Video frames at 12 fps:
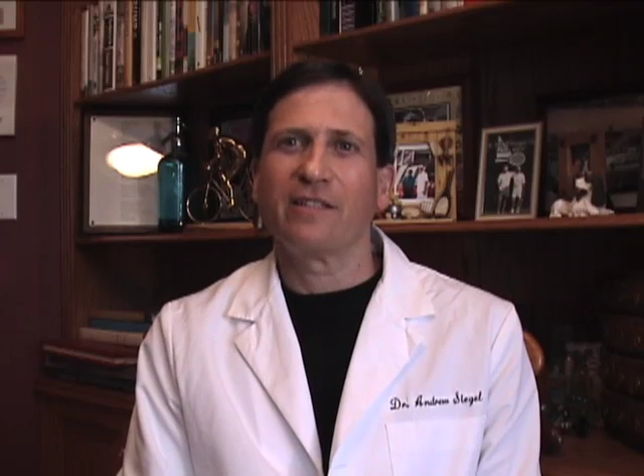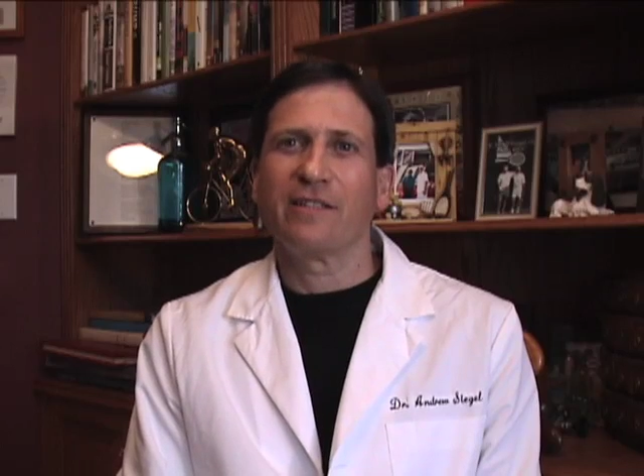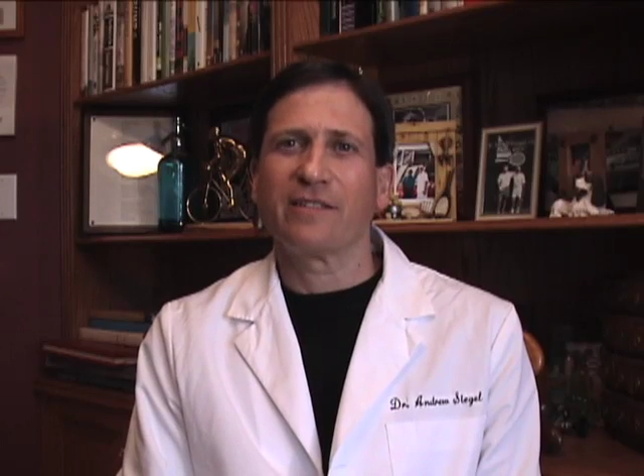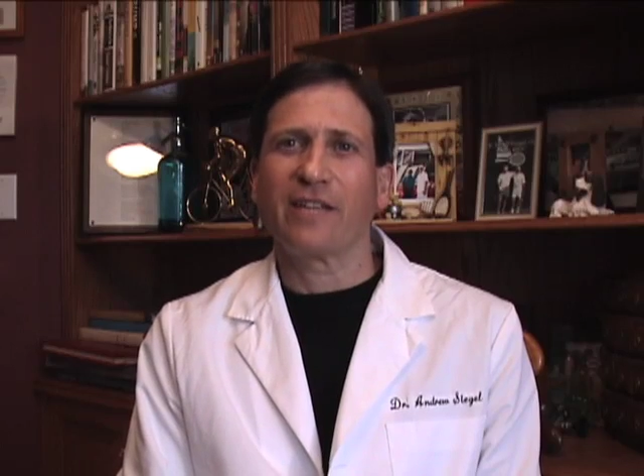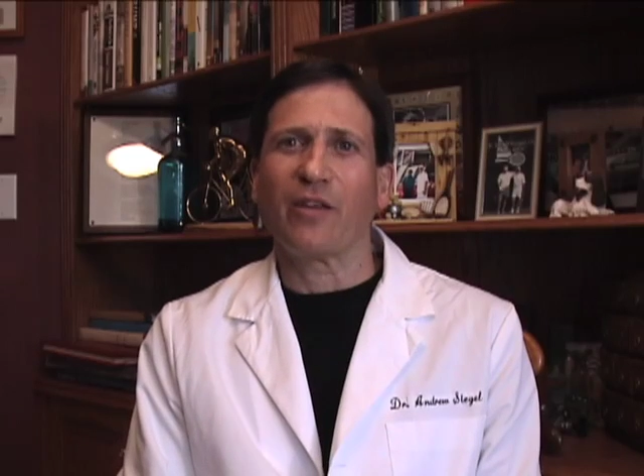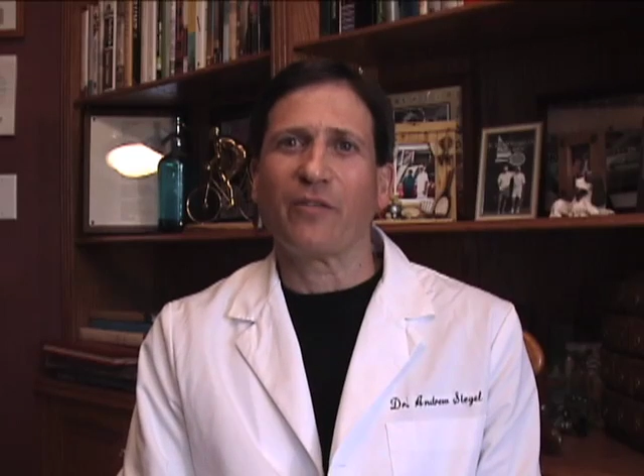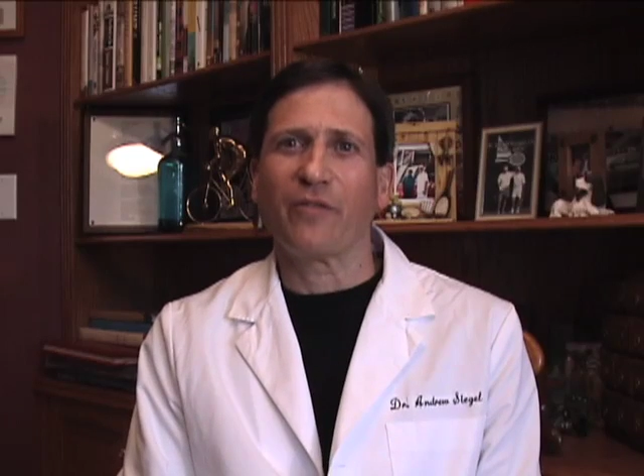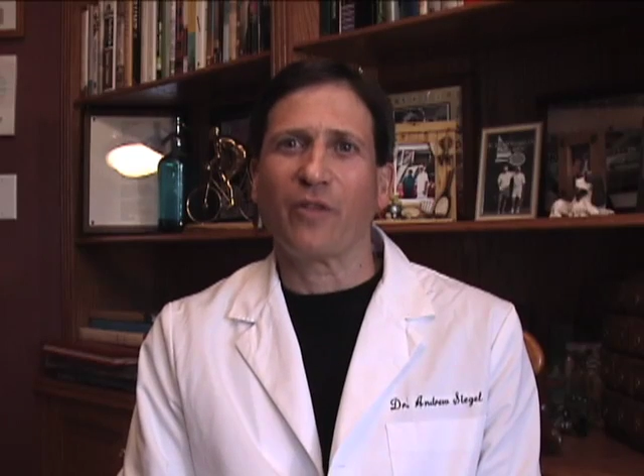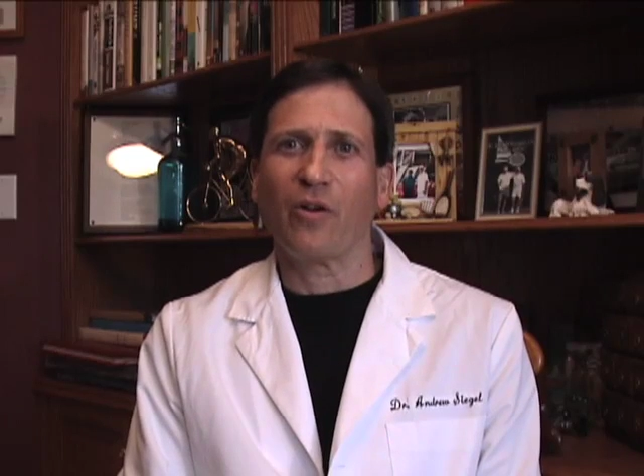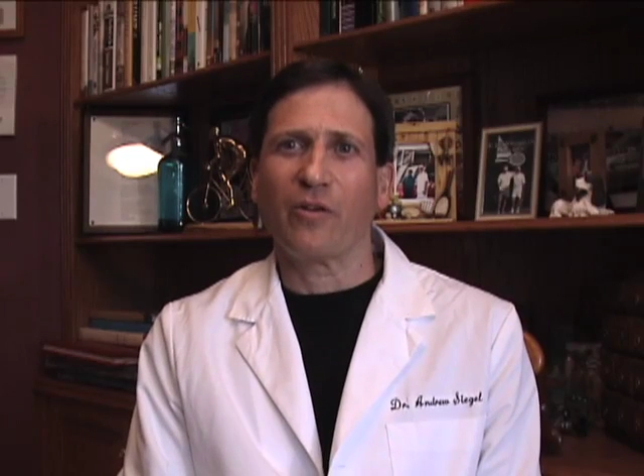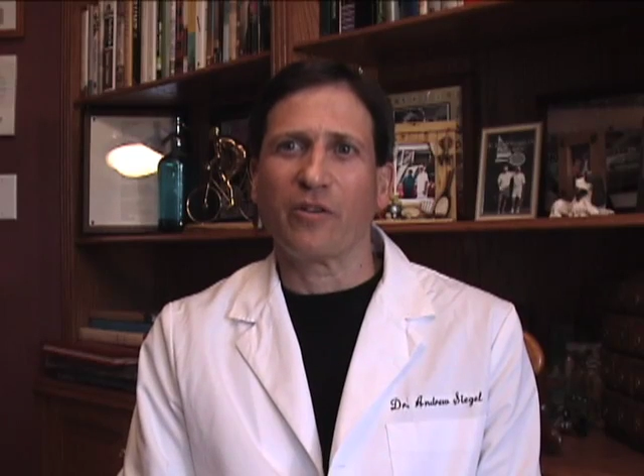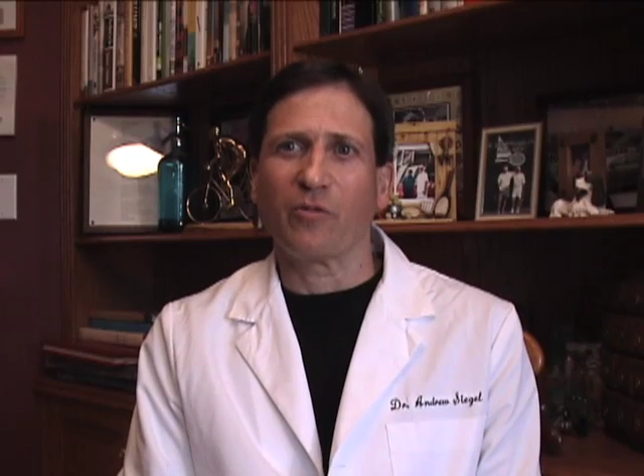South
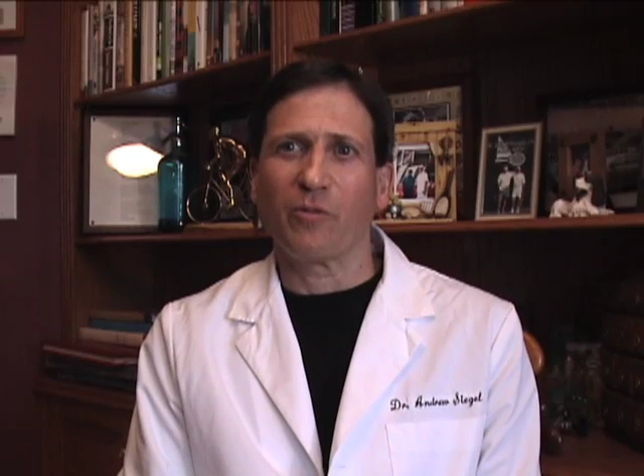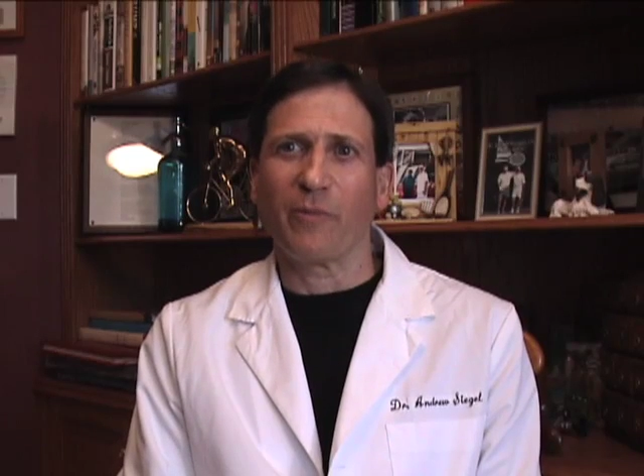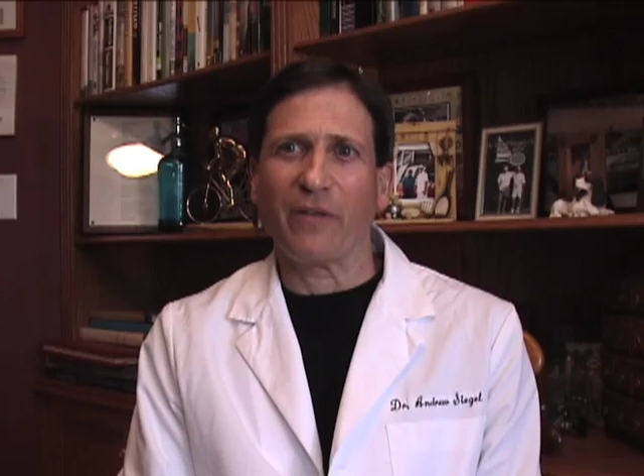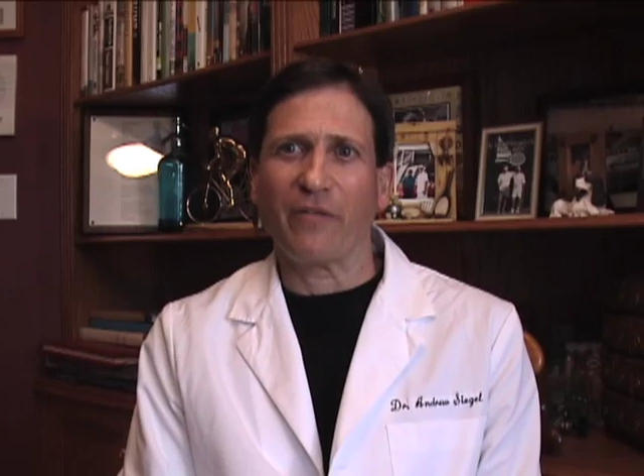Florida with my